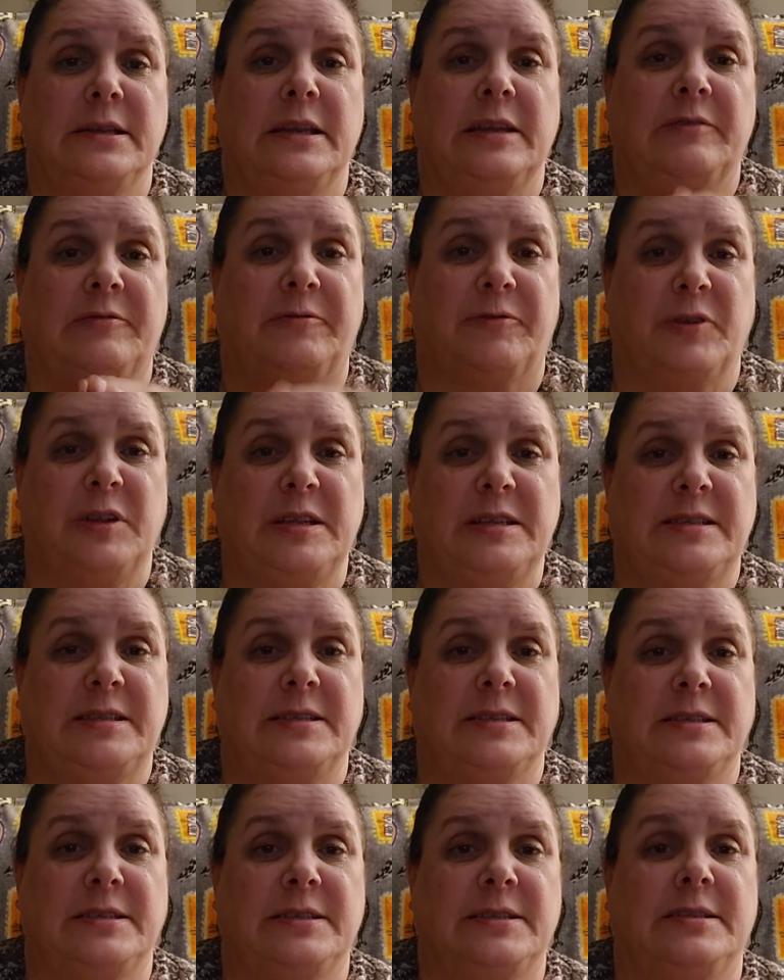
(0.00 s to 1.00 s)
it
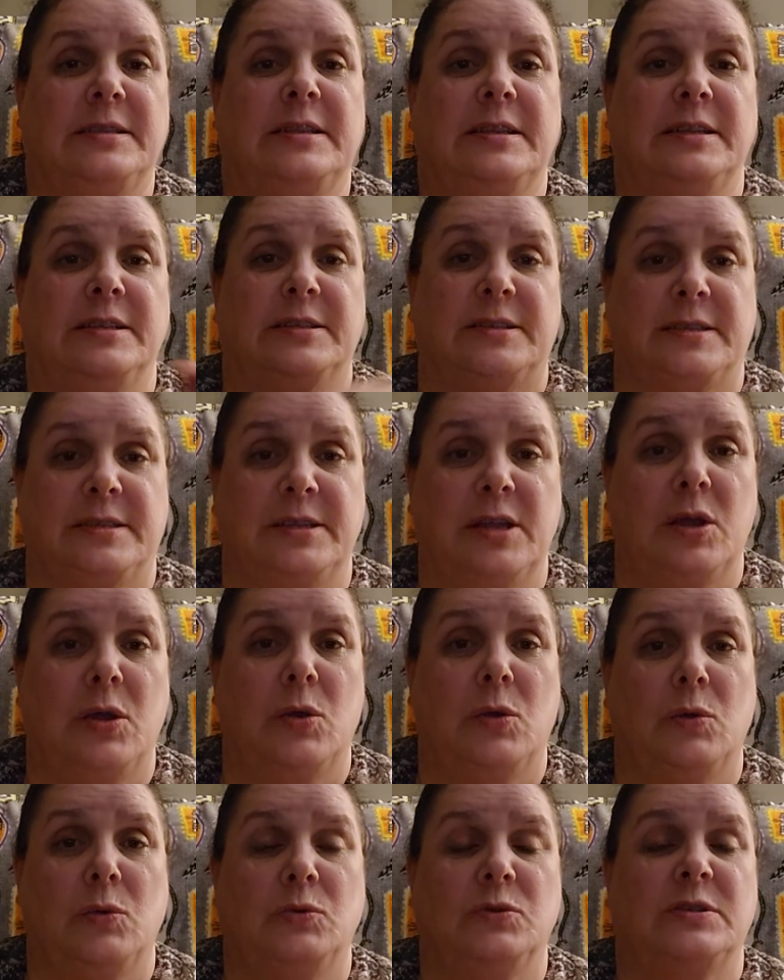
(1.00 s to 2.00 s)
freezes, then it
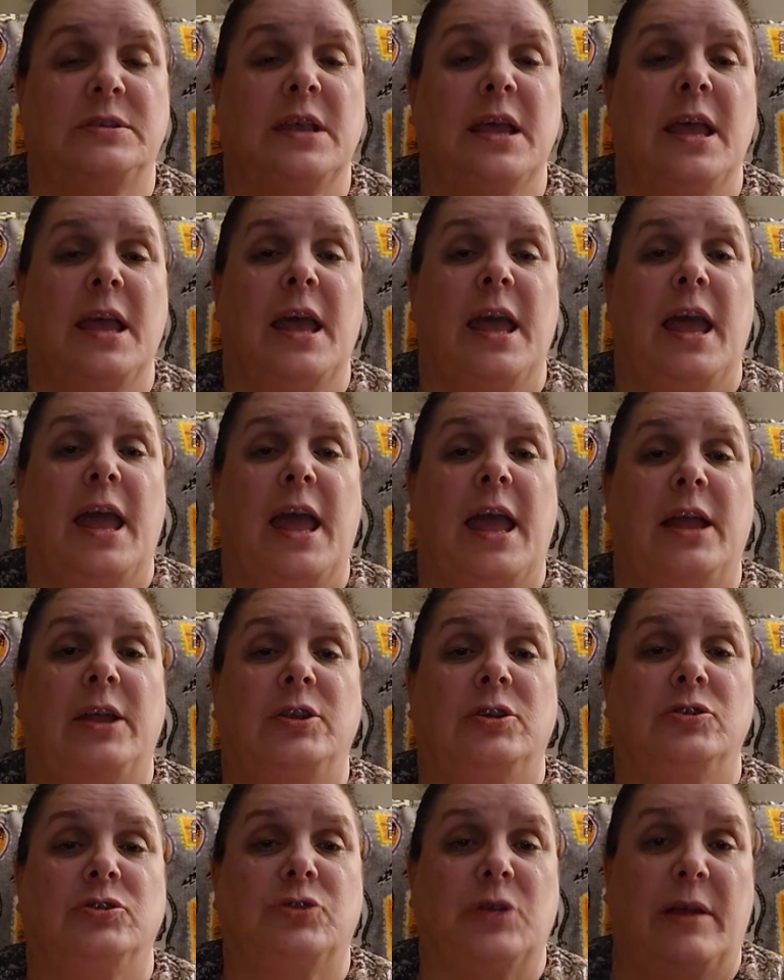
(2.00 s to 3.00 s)
snows,
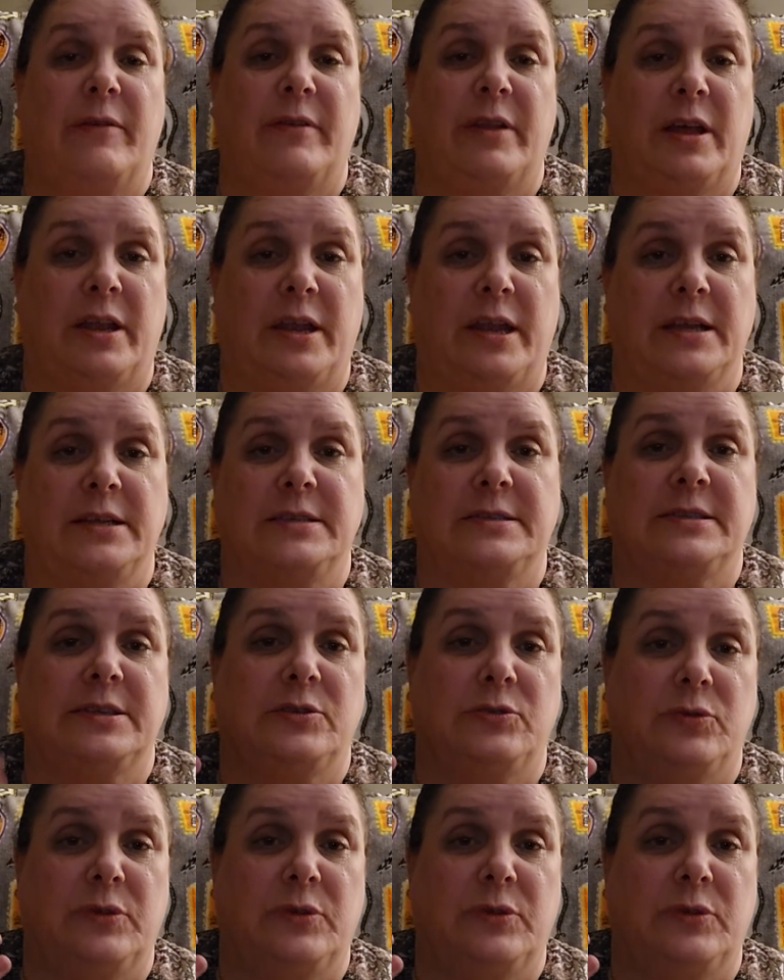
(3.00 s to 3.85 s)
and you're driving on ice and you